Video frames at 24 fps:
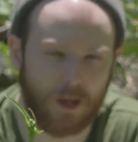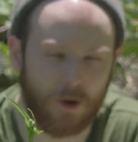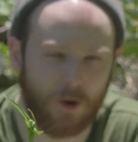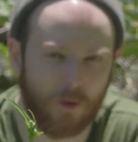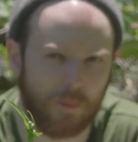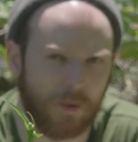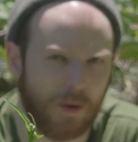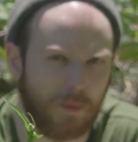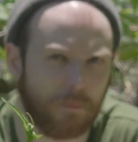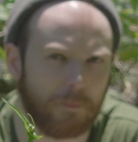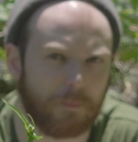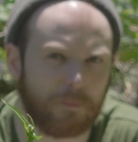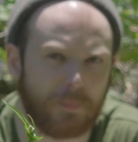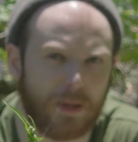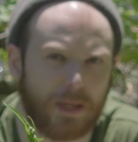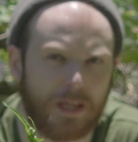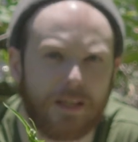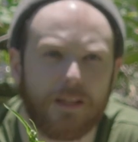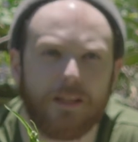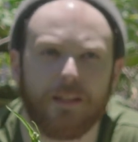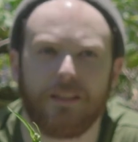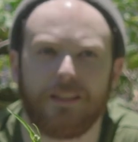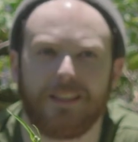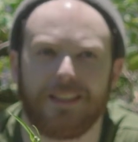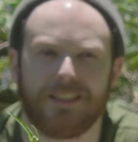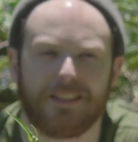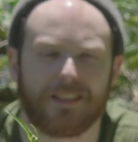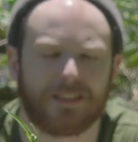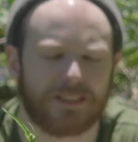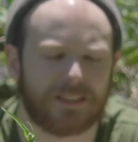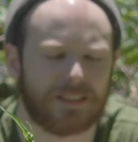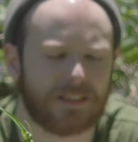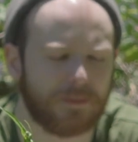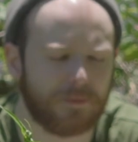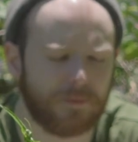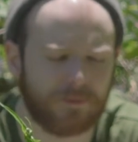album, painting,
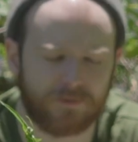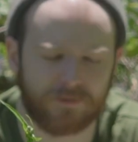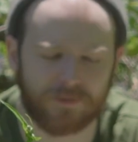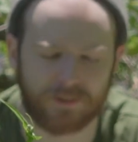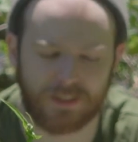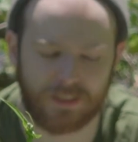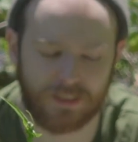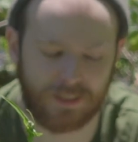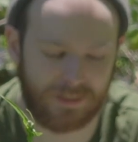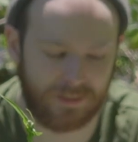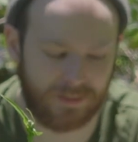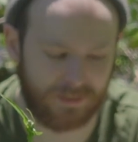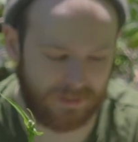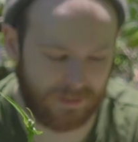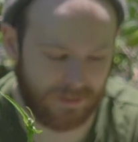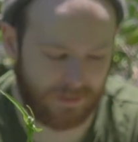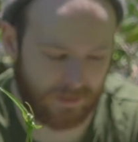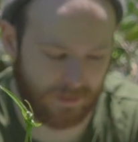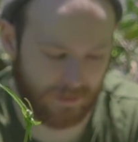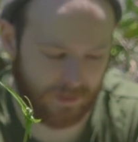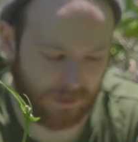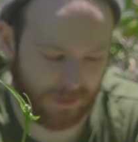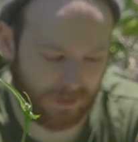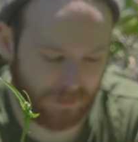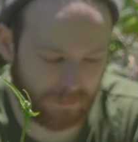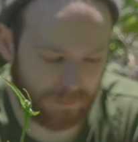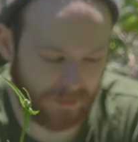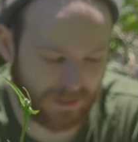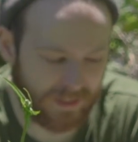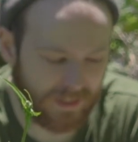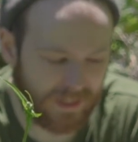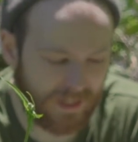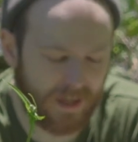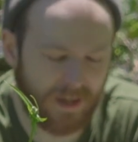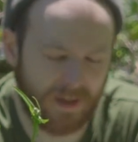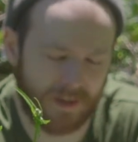symphony,
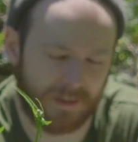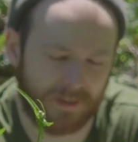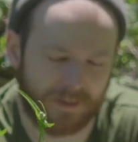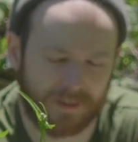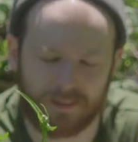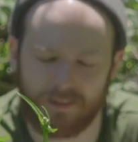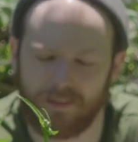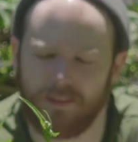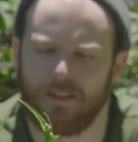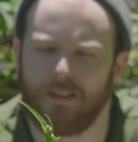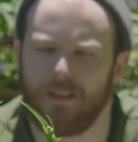play.